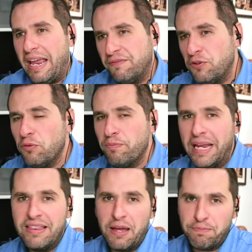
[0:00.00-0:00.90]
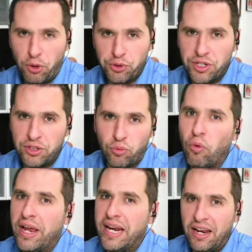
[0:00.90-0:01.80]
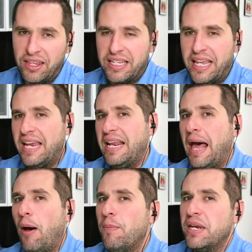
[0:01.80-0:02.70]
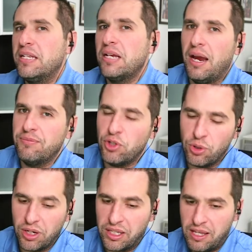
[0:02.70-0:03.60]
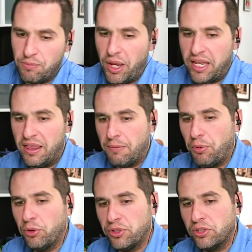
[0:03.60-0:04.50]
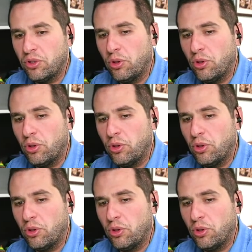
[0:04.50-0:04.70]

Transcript: If you made that purchase right out of the gate, how many times are you going to keep making that purchase?